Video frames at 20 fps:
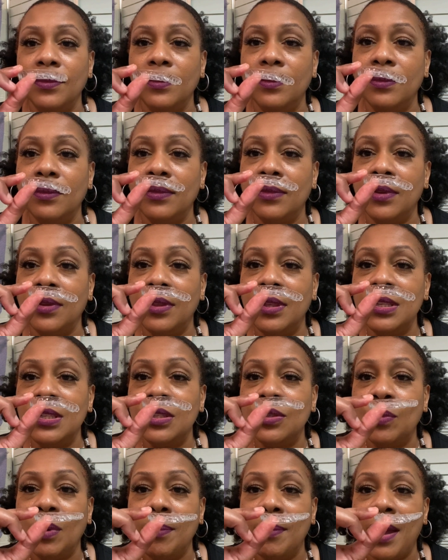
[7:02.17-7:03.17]
So this is
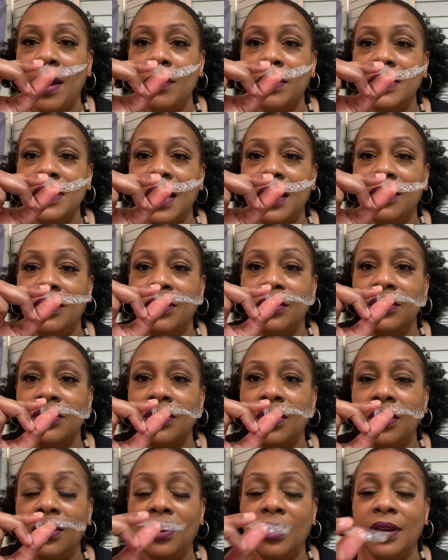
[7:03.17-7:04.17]
what my retainers
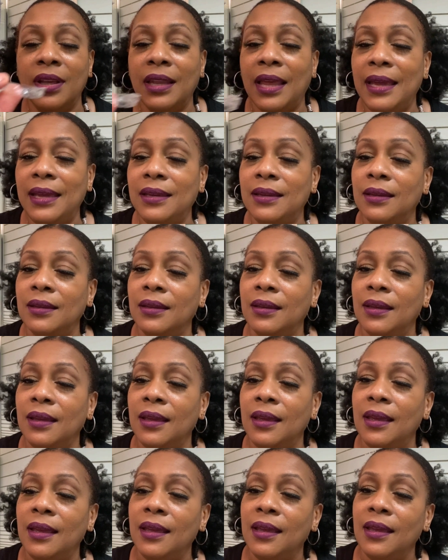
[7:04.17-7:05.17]
look like.
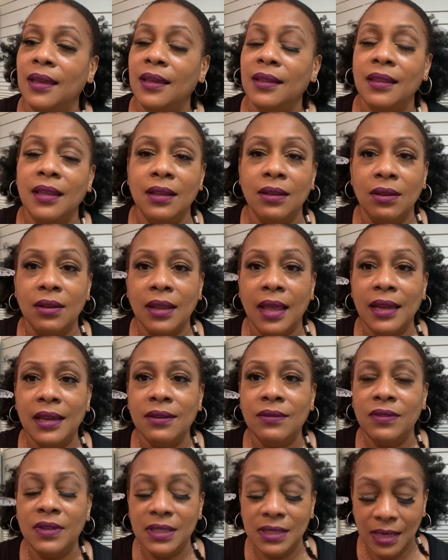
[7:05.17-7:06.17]
They look like
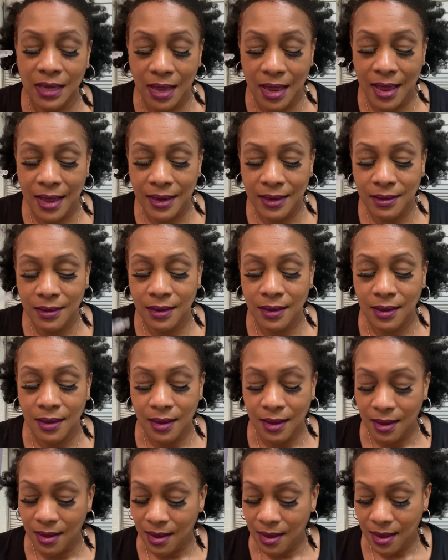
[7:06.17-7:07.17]
Invisalign,
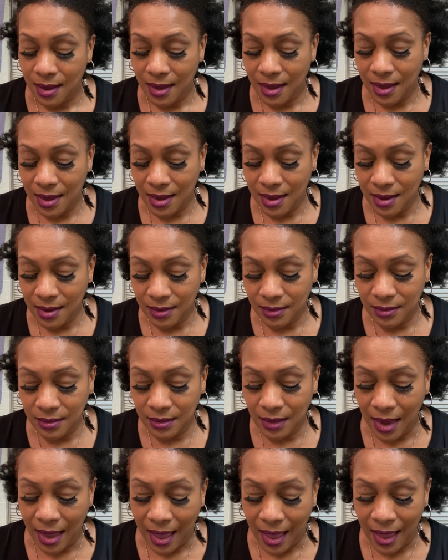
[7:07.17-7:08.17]
and
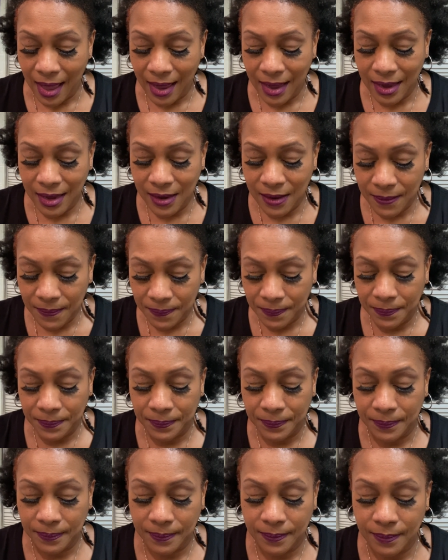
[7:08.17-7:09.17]
I
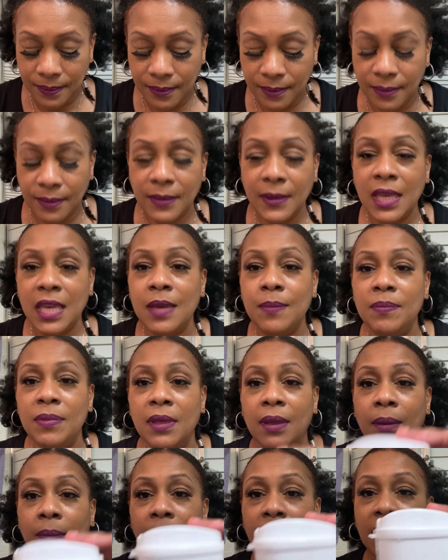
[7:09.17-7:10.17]
keep
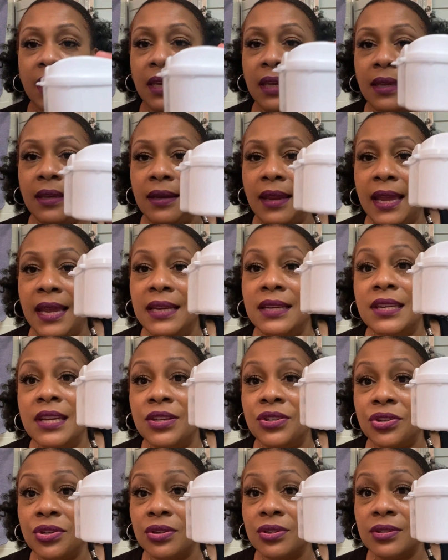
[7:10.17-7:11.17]
them in a
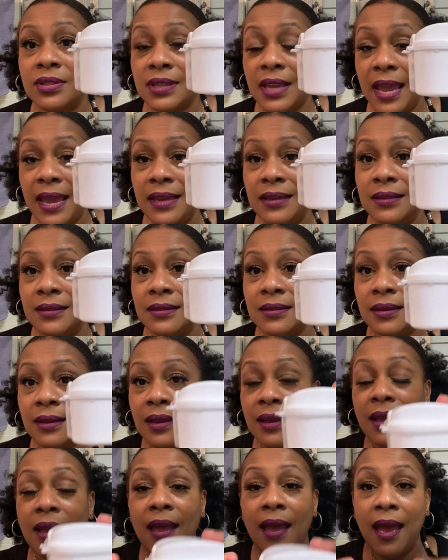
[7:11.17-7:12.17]
dentures case.
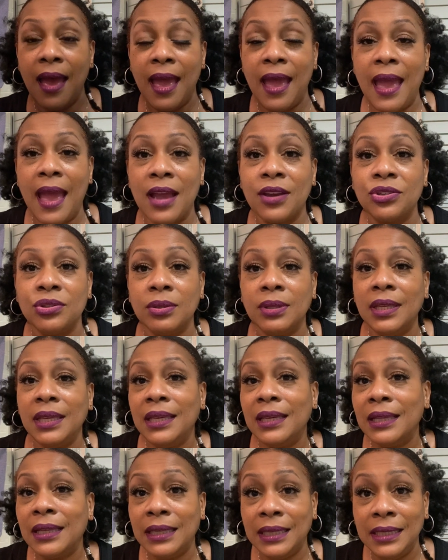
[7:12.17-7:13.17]
I actually
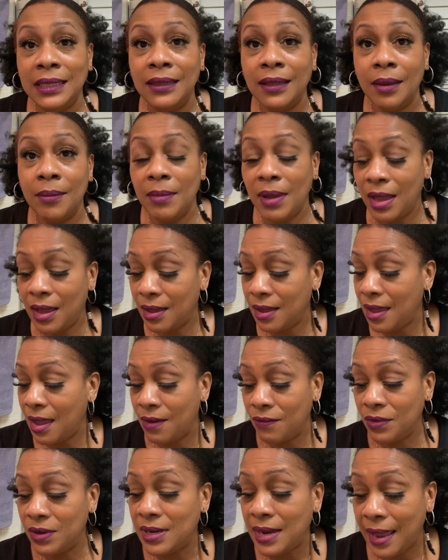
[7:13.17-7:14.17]
clean them
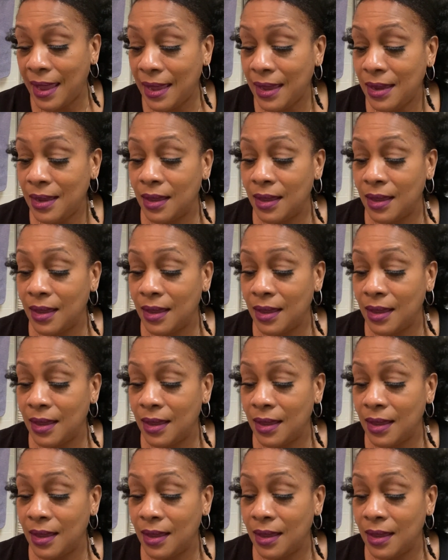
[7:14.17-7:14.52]
every day.